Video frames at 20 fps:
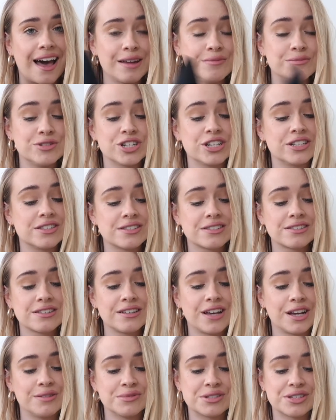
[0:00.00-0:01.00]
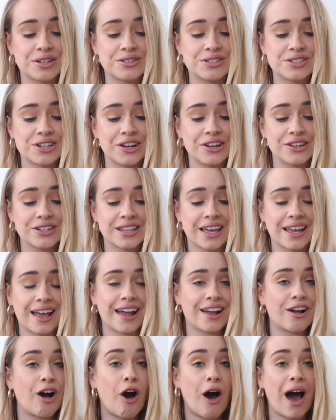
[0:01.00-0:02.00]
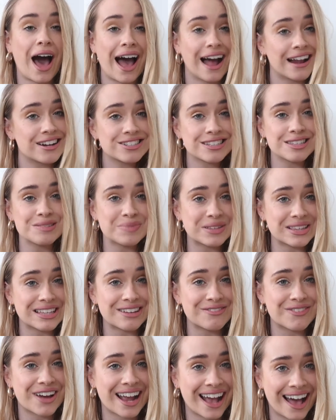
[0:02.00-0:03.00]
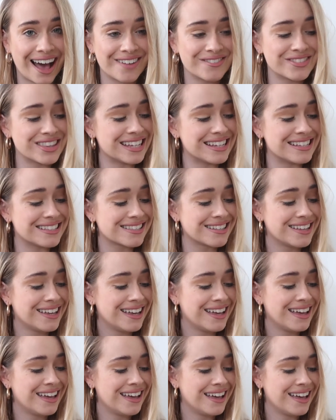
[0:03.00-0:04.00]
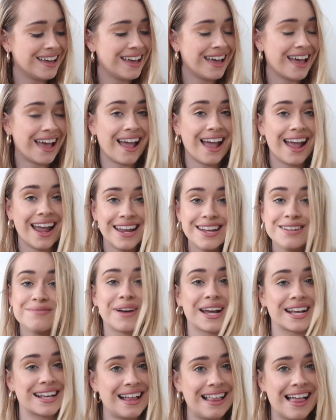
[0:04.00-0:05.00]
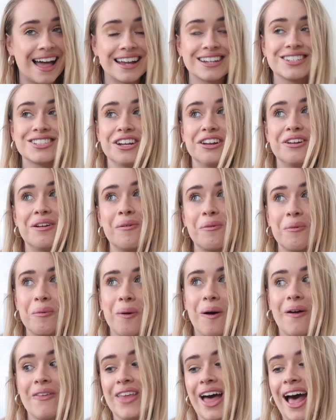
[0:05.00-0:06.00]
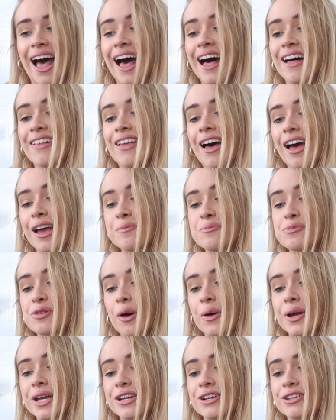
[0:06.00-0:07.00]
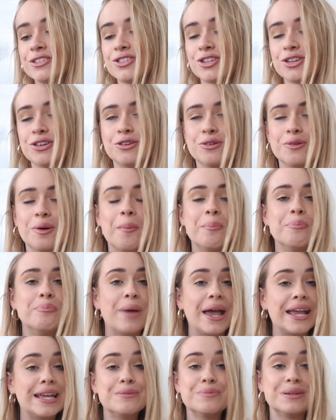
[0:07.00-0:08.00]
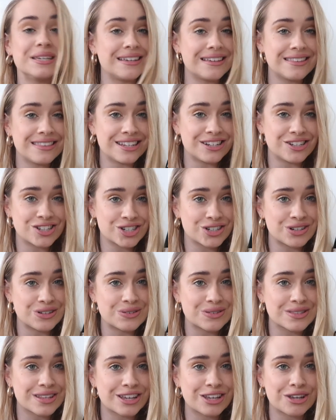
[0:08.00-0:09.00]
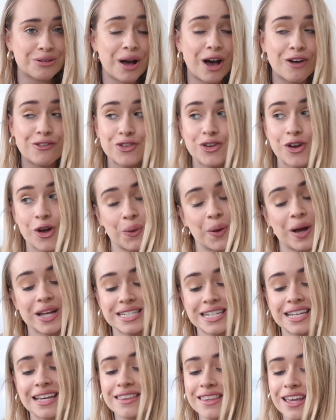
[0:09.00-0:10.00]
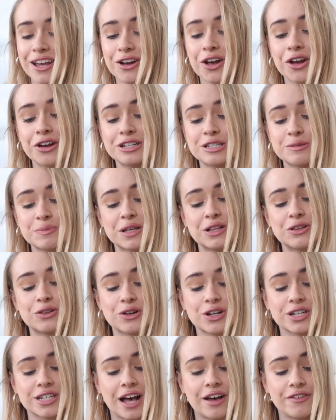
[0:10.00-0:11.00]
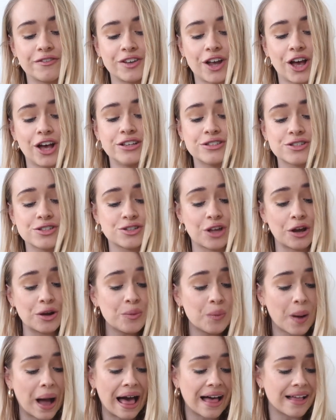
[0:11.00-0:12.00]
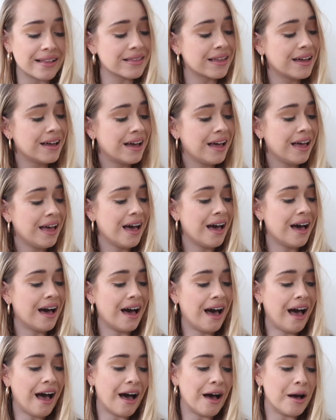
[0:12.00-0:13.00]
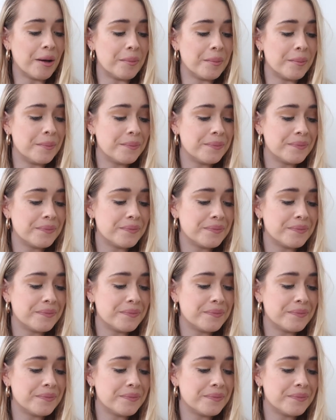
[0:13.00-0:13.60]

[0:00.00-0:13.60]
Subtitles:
I'm so stoked. Like, I can't actually believe I have these in my collection. What the hell? I'm going to baby these shoes. Like, you have no idea. They're going to be looked after so well. I'm